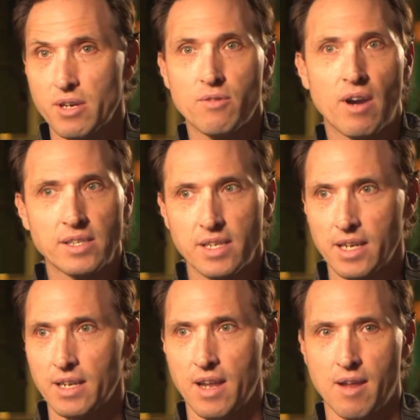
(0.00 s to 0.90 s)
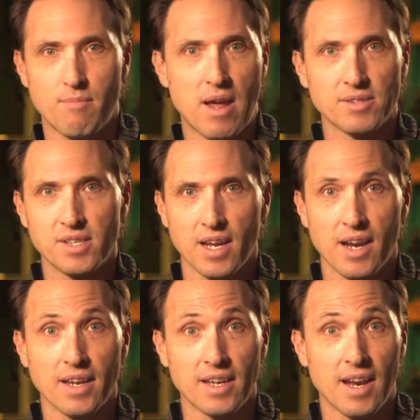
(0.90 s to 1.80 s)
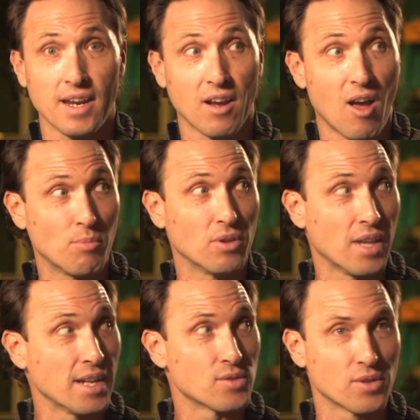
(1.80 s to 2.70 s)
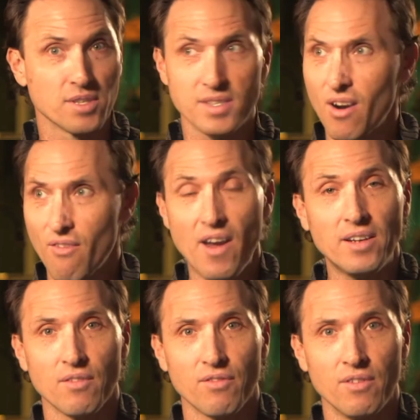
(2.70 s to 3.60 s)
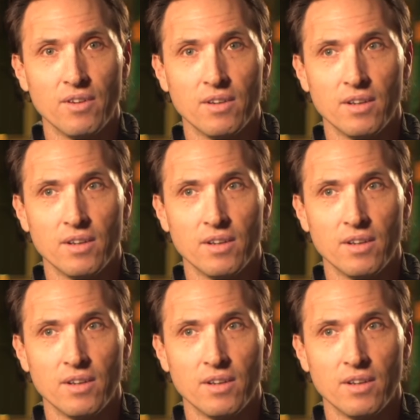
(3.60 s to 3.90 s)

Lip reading: redirecting it and bouncing it and getting a couple of light sources that are effective.